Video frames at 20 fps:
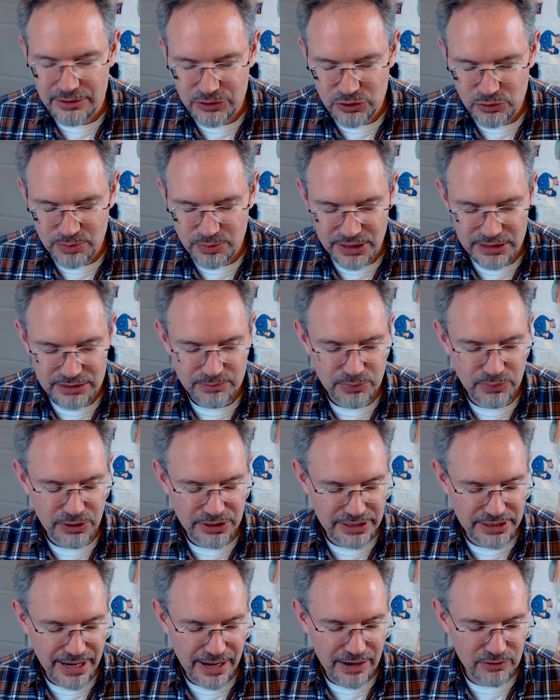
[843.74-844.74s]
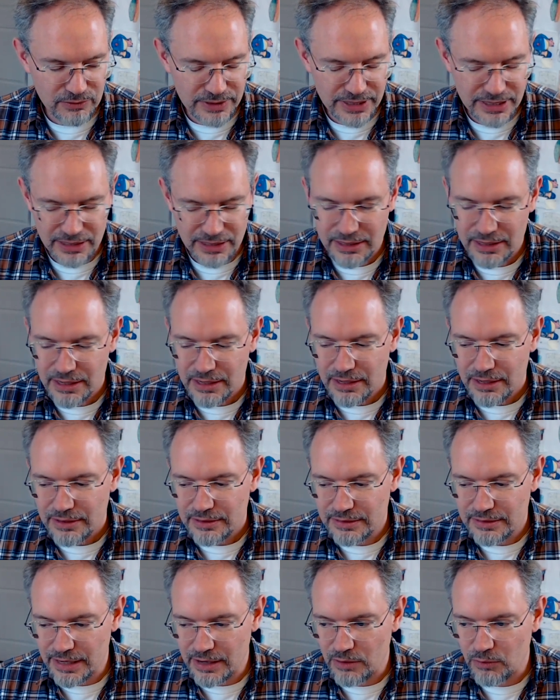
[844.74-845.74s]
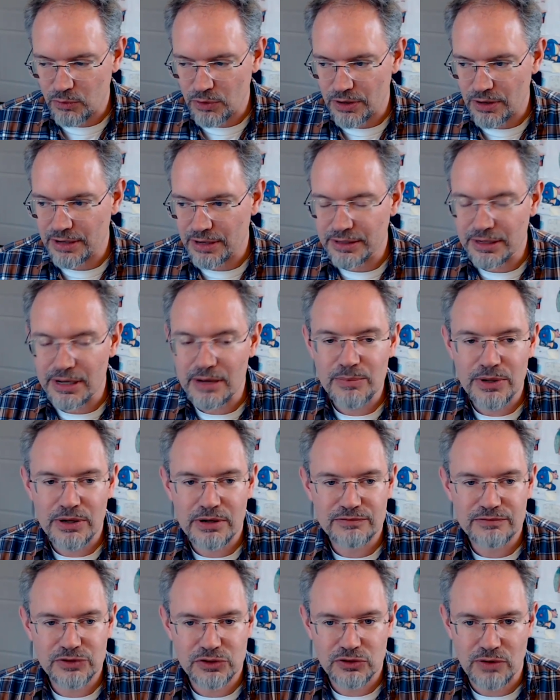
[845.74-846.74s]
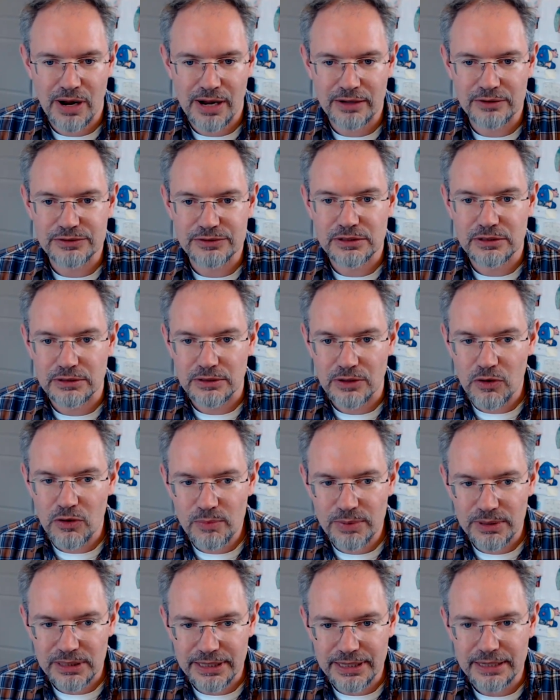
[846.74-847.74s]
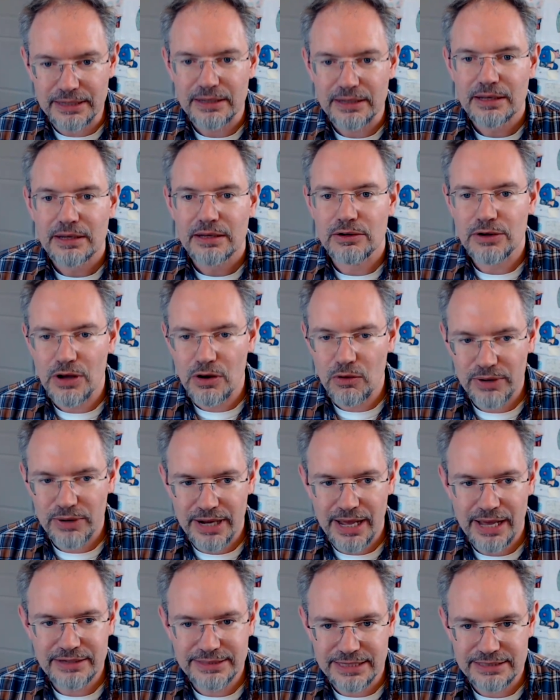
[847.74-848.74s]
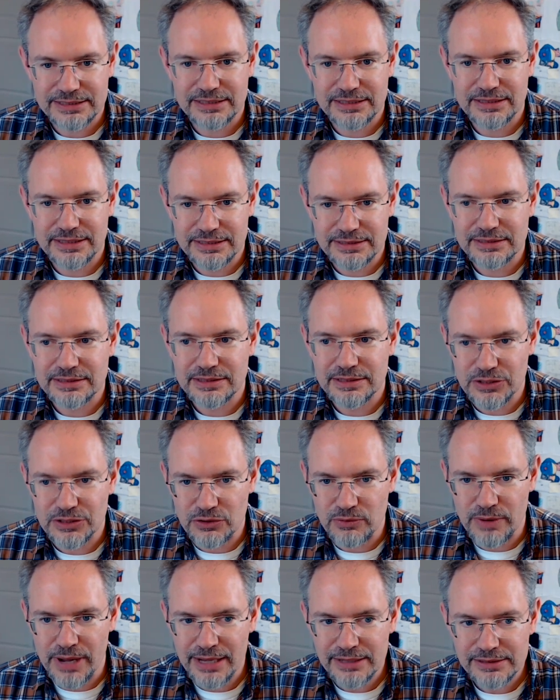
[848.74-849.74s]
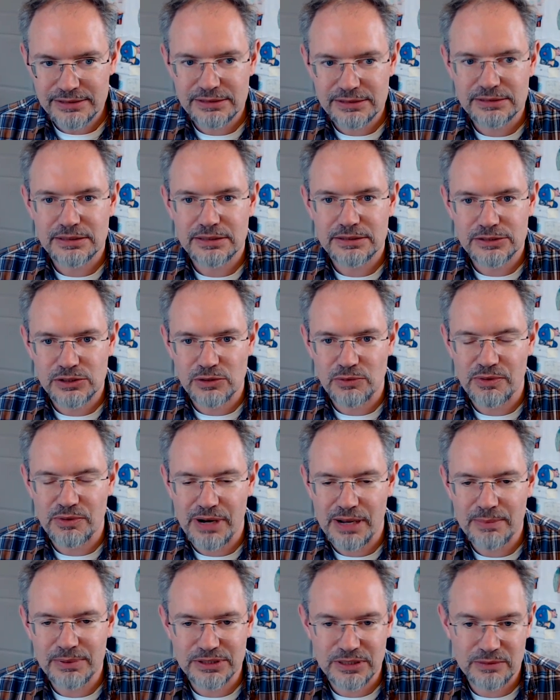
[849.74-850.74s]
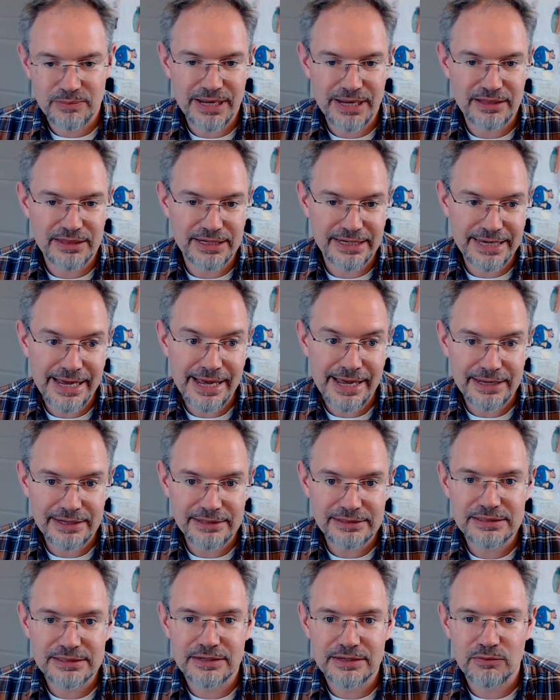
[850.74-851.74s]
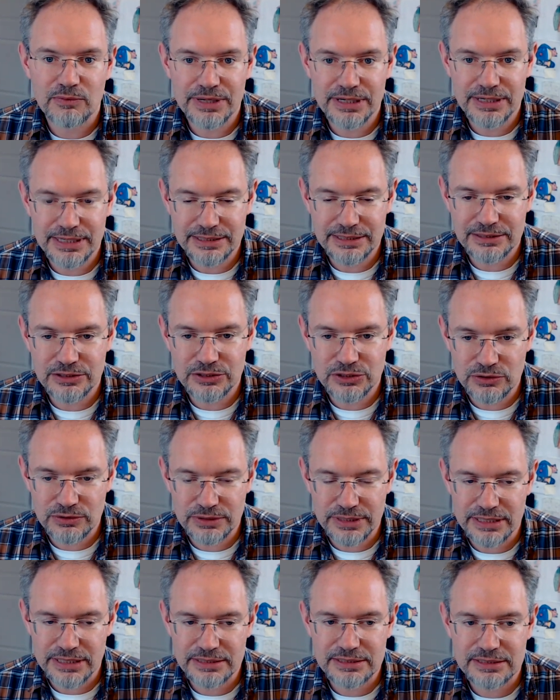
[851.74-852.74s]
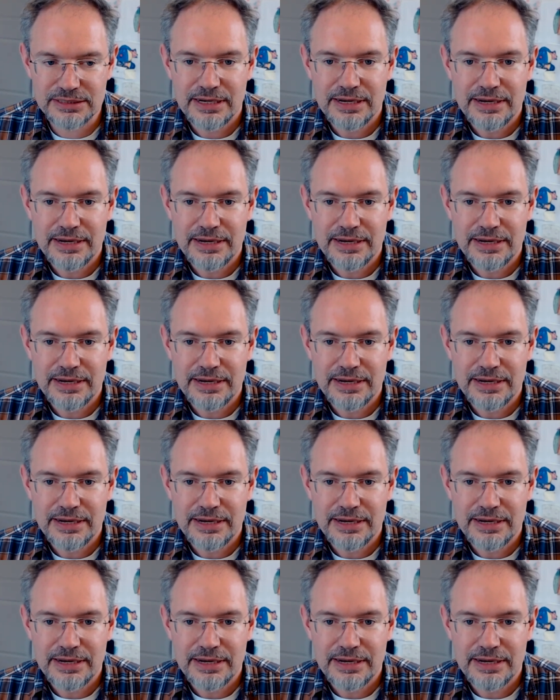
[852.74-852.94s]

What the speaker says: you pointed out, Rick, there were a number of trials globally, no one had tested this in the US. So we're able to make the case that we need to do this.